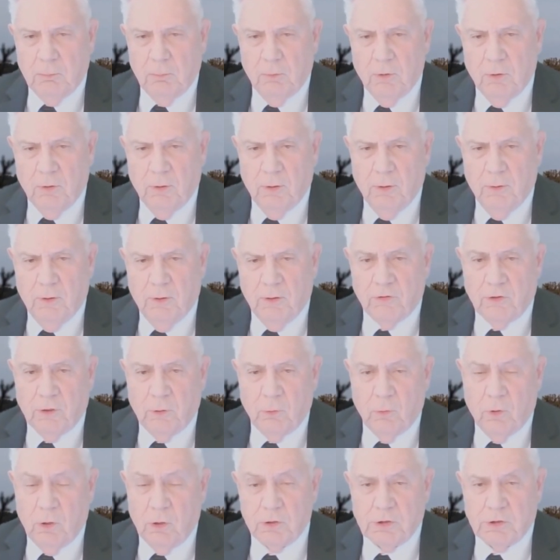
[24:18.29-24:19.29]
Uh, they said,
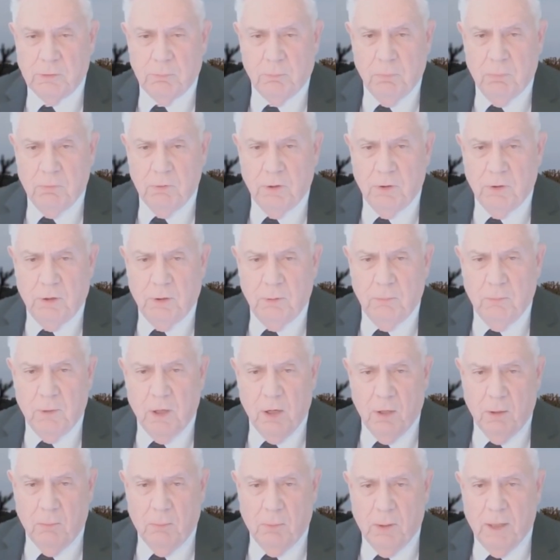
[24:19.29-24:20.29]
well, she, he
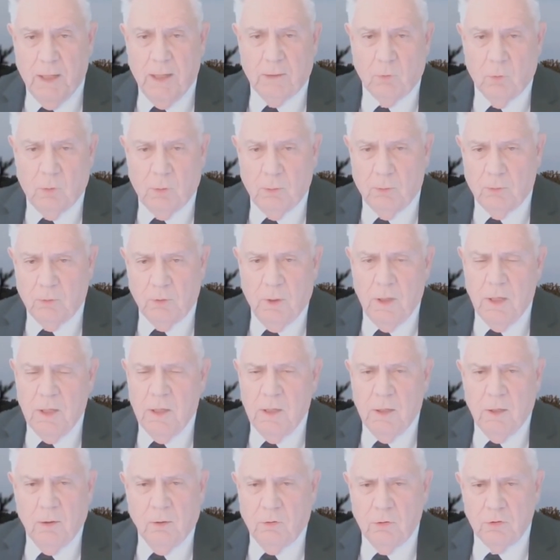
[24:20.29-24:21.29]
married a black woman.
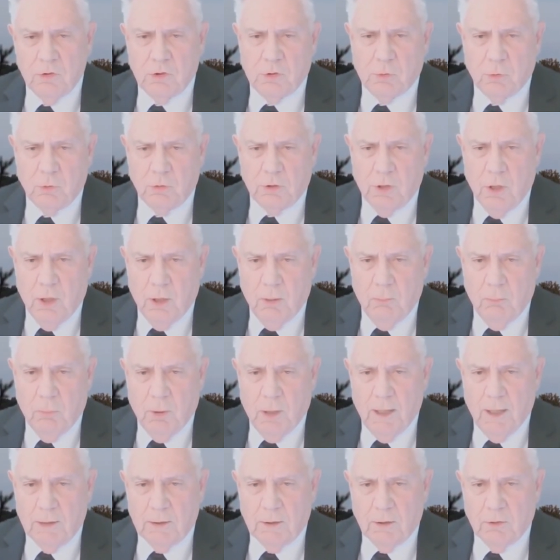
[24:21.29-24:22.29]
Cush was not
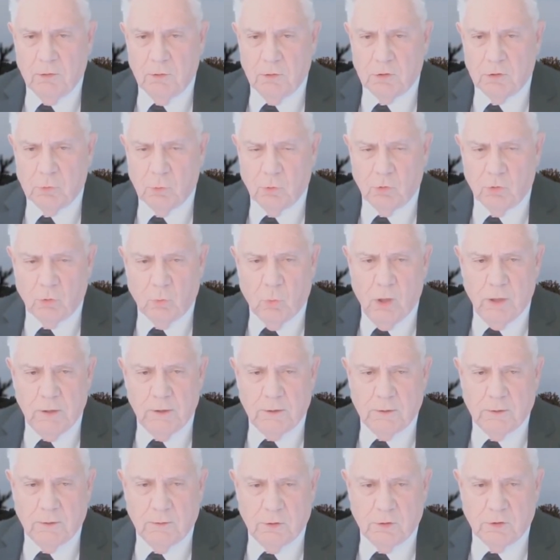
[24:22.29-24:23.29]
black. Cush was white,
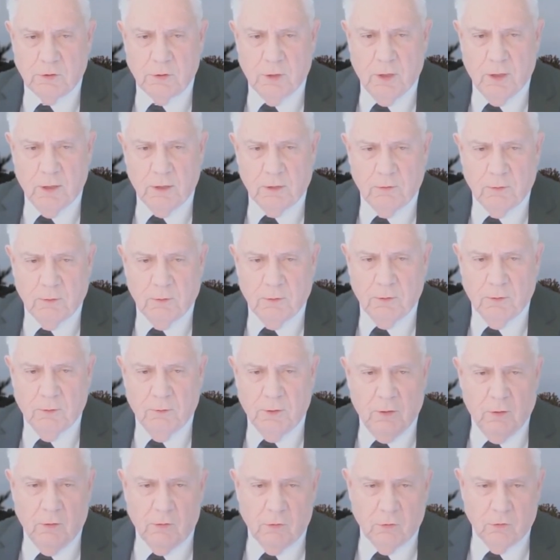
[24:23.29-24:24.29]
just like uh,
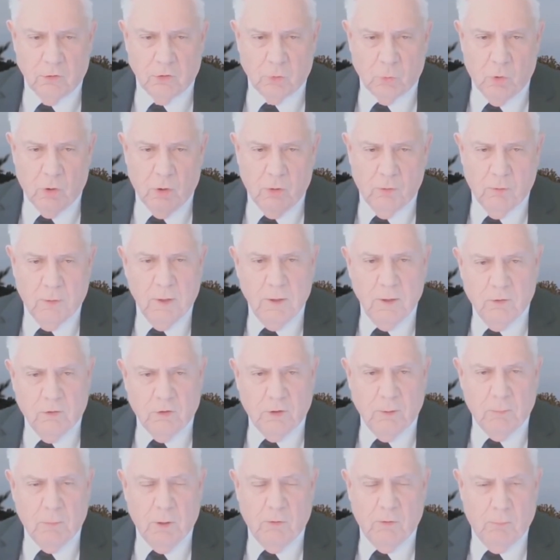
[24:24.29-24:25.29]
the others were.
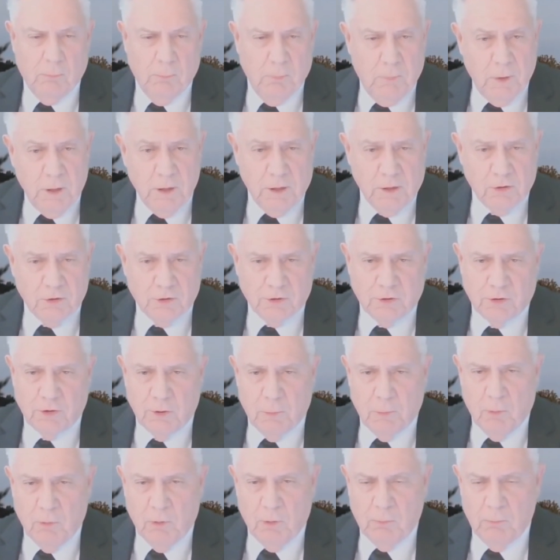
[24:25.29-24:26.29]
Some of them mixed. Some
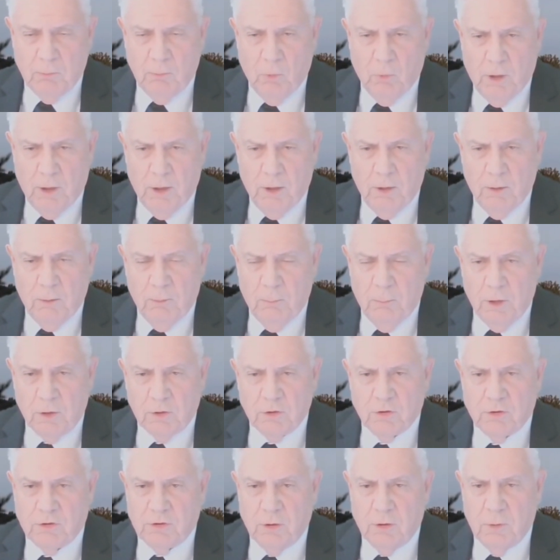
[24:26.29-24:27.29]
of them went in and
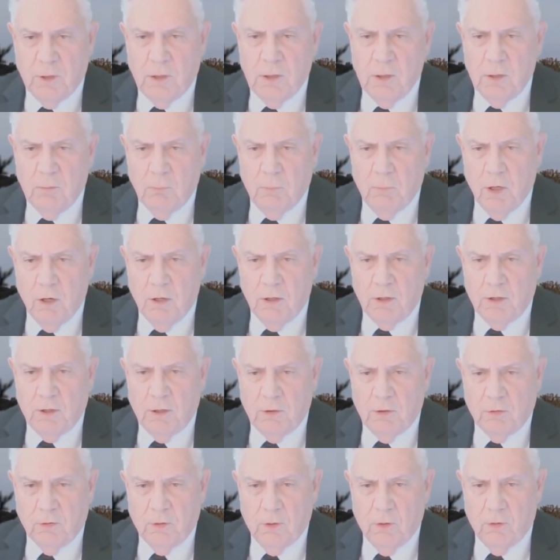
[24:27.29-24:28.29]
mixed and married
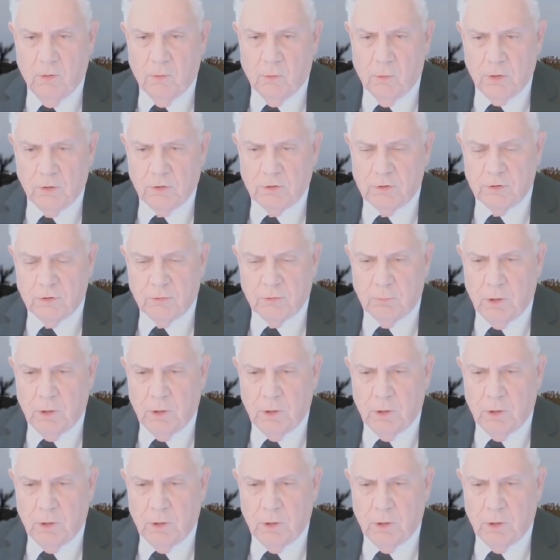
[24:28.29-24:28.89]
into other races.